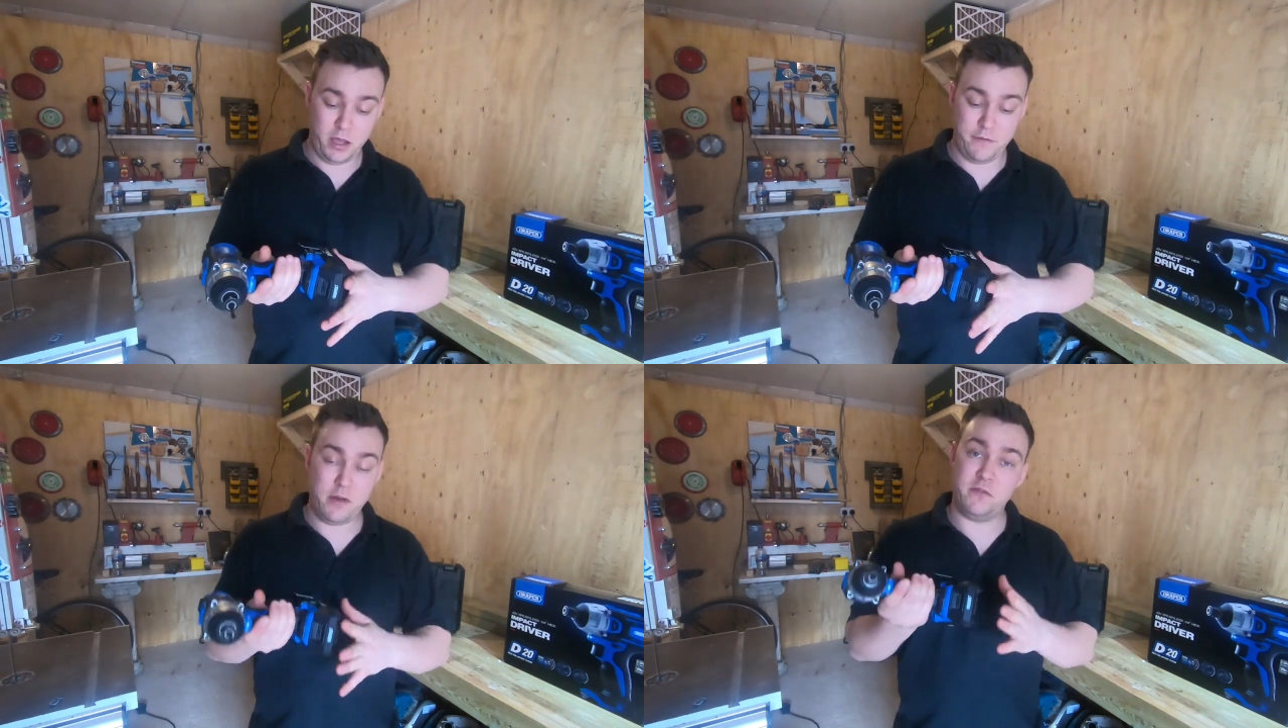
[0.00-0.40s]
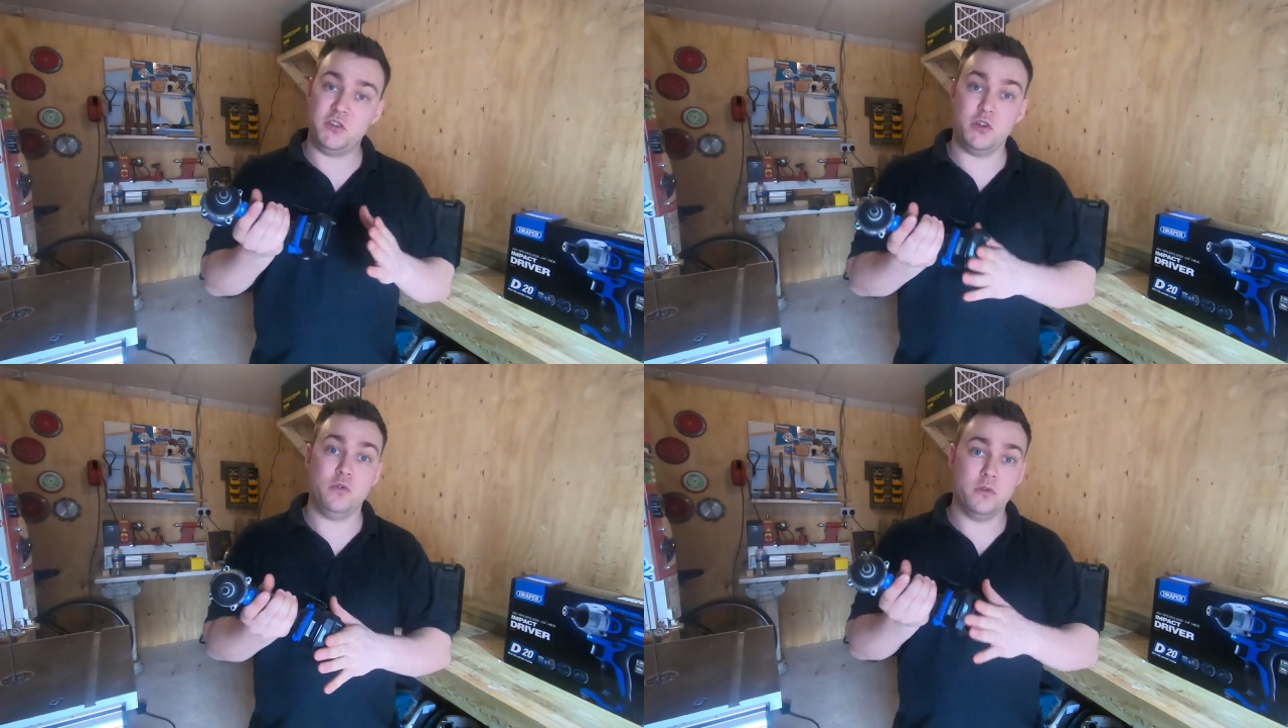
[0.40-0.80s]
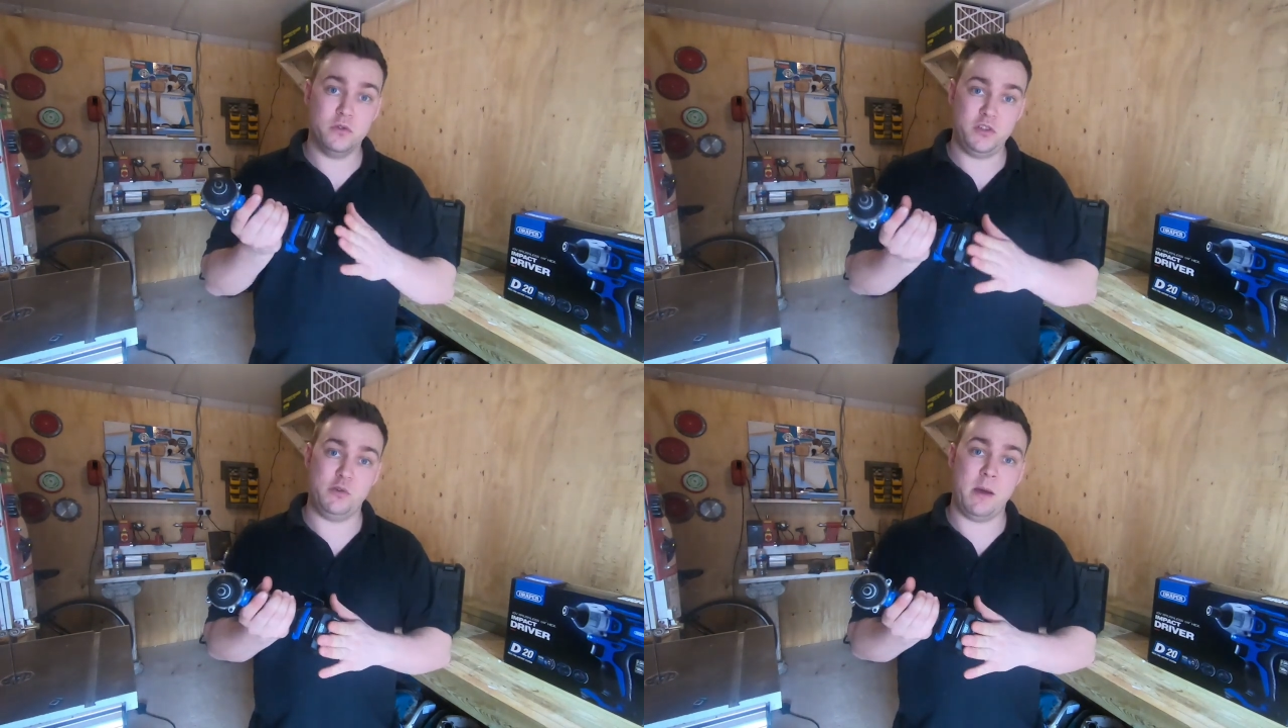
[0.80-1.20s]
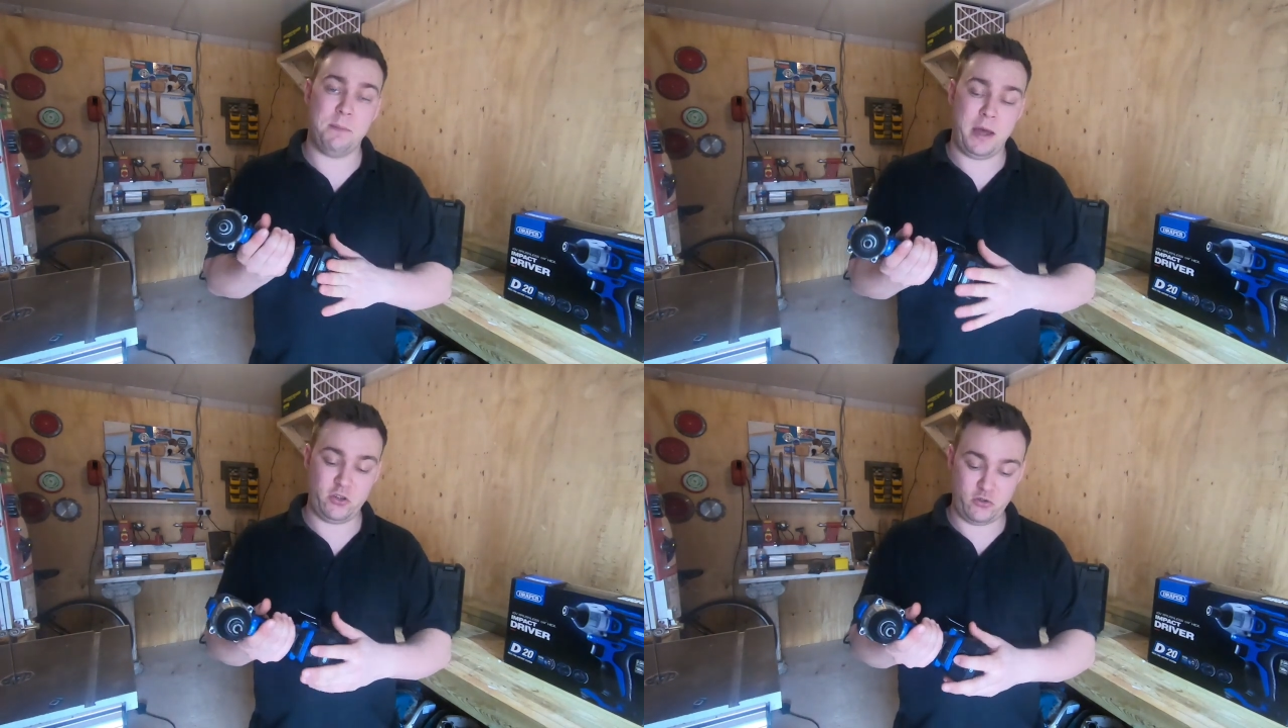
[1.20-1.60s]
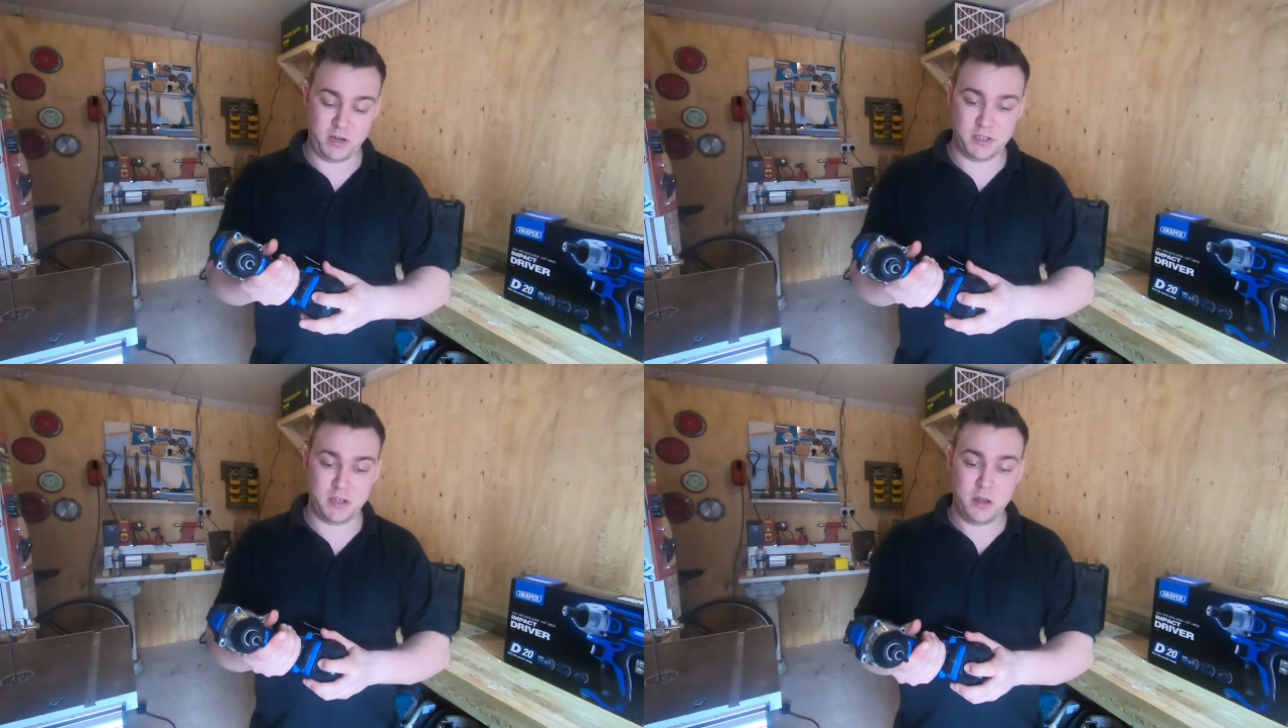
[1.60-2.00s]
If you have two 2A
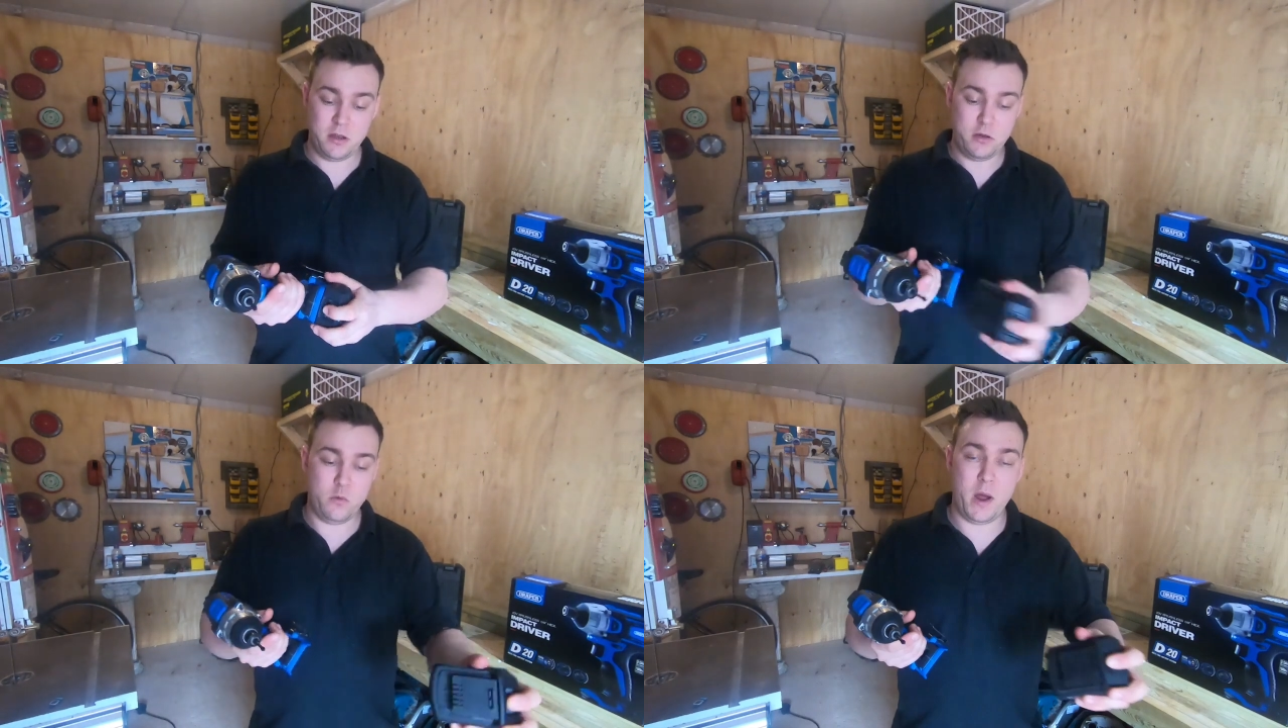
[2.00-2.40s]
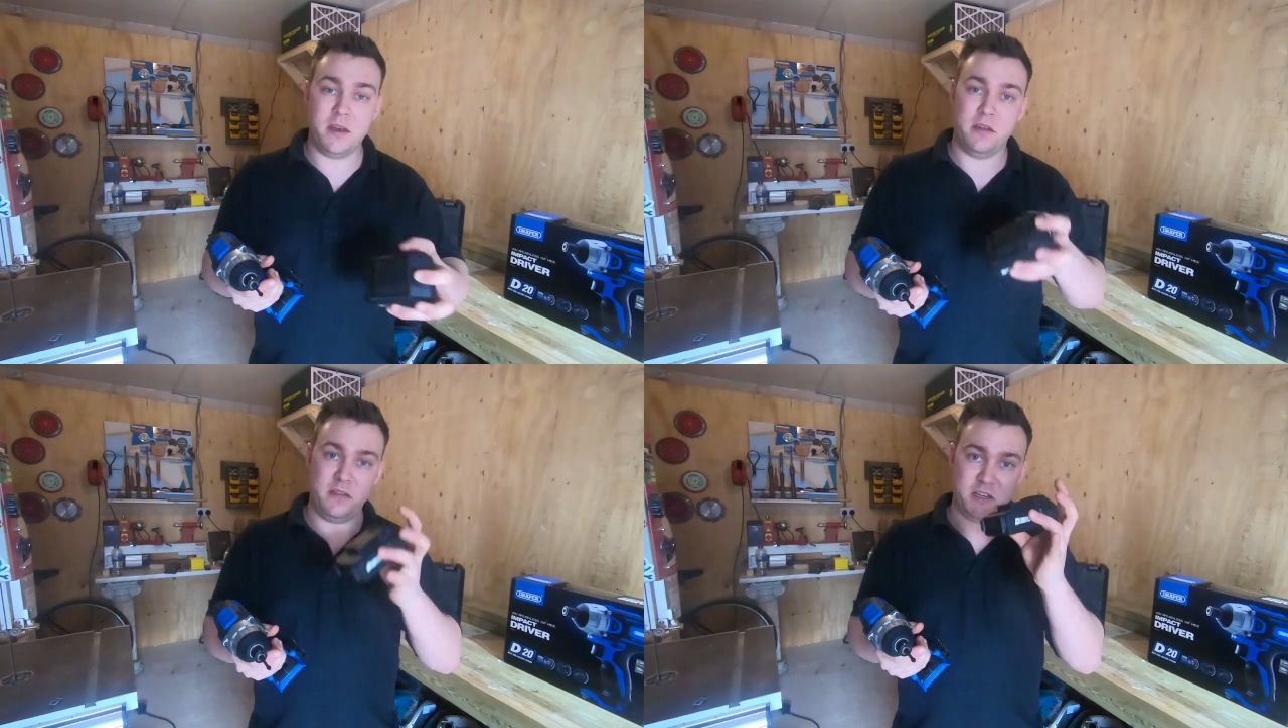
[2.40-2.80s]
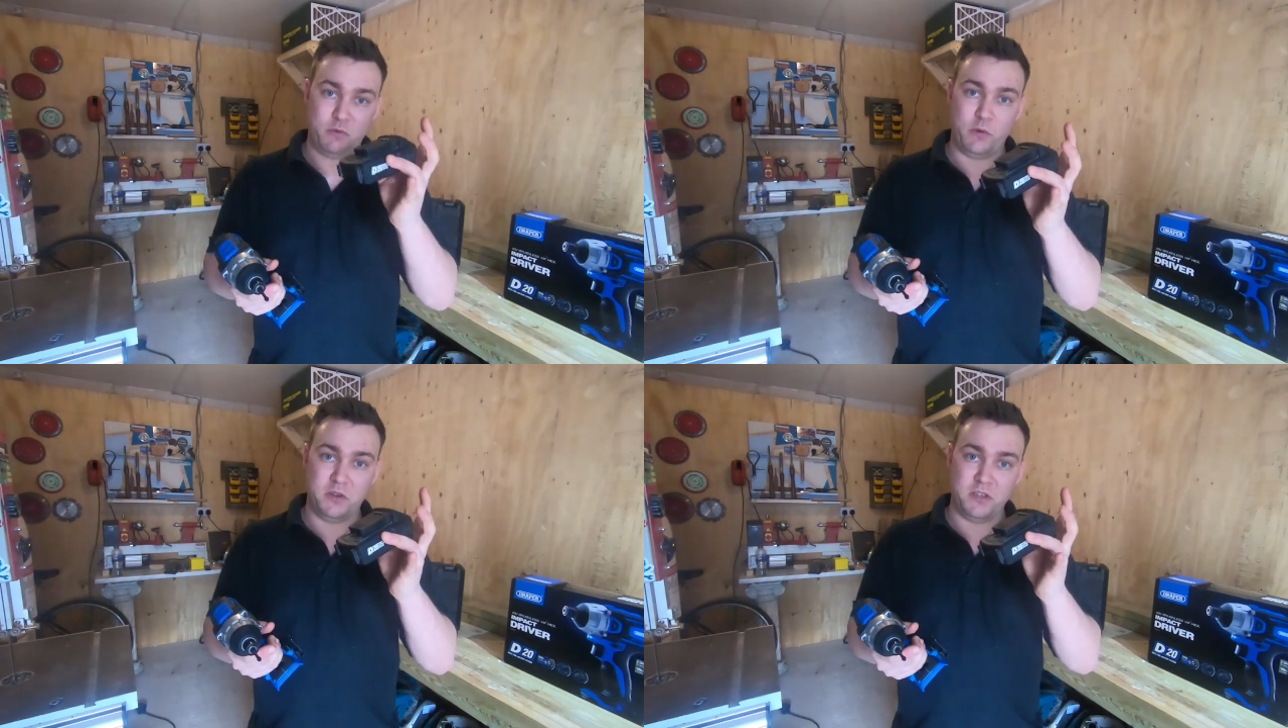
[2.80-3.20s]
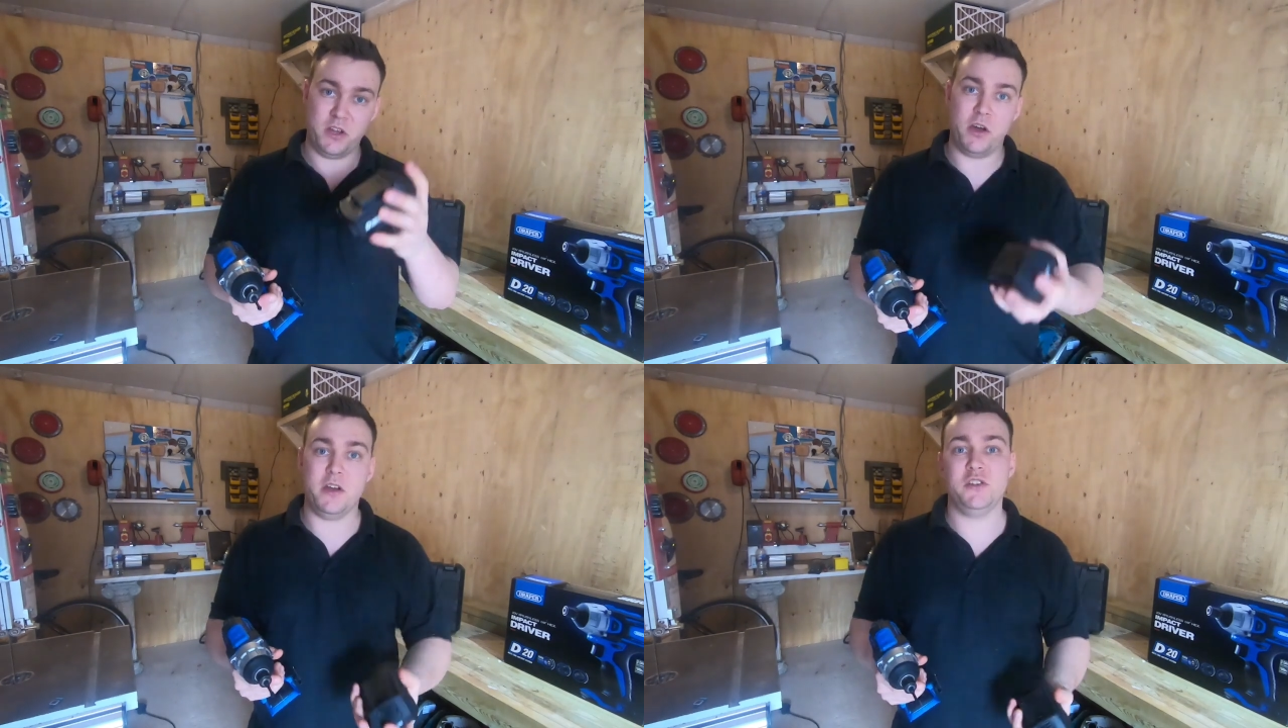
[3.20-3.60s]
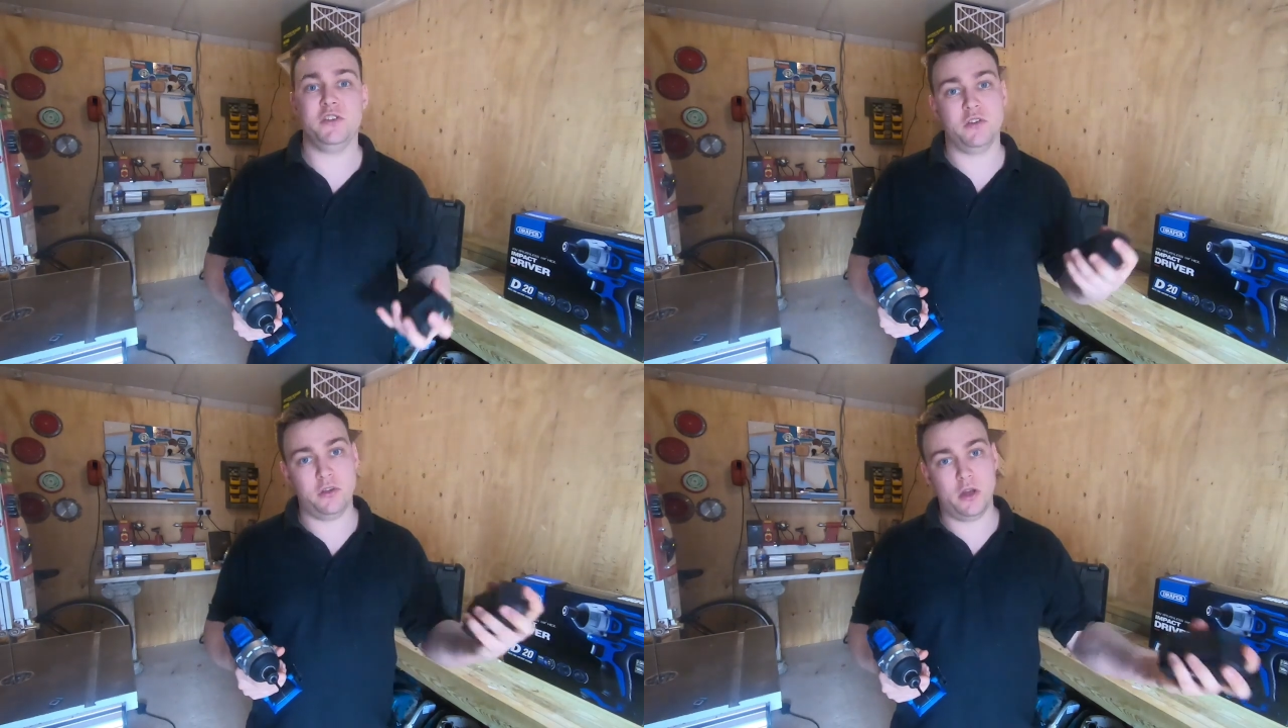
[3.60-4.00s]
batteries, when this one dies, you can